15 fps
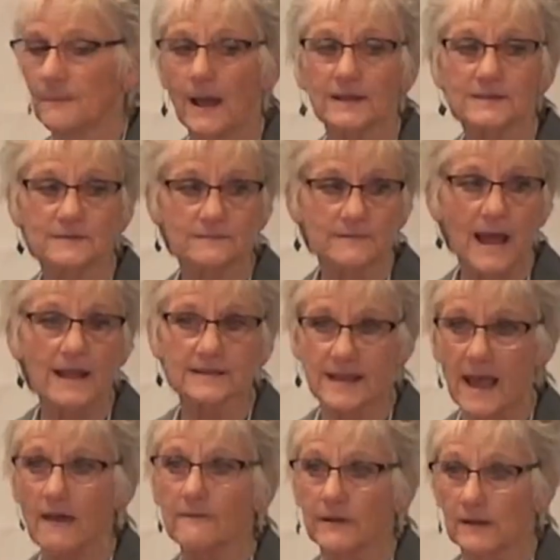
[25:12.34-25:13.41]
That's
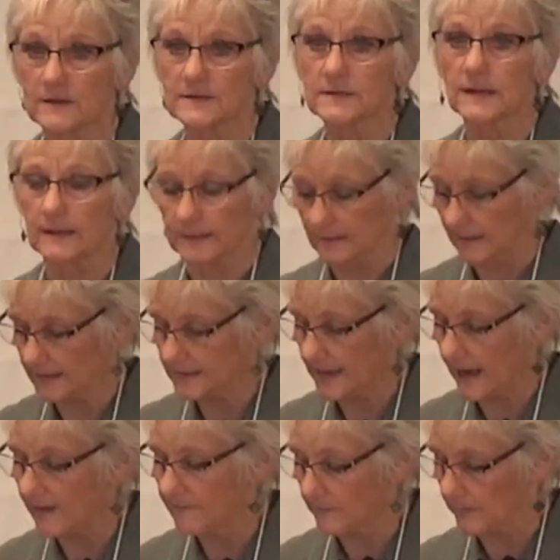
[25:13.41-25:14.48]
heavy, isn't it? That's a
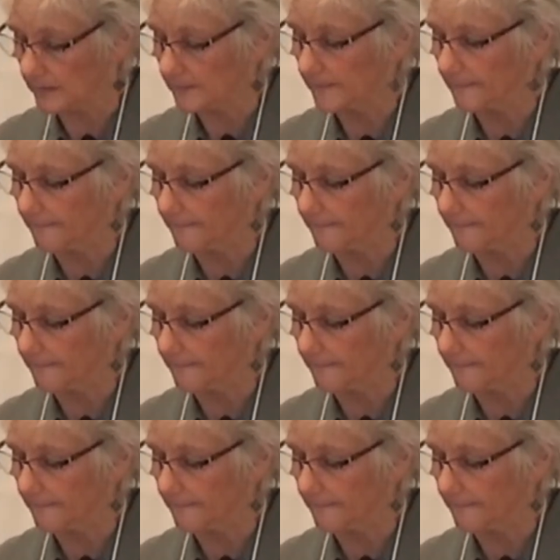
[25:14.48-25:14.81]
heavy one.